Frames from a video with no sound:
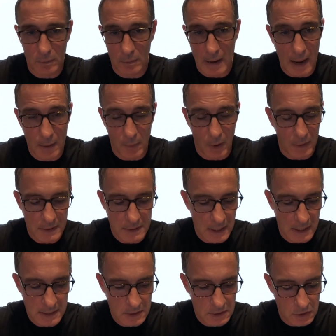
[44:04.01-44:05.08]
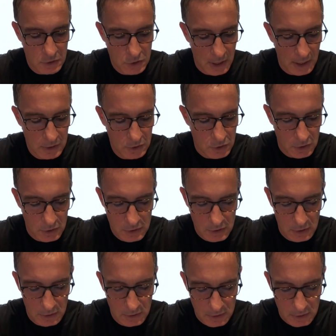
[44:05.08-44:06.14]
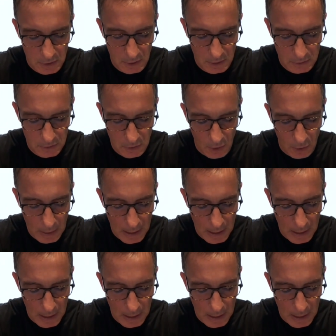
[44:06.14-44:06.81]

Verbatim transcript: how might this hit us and change us, and and you know,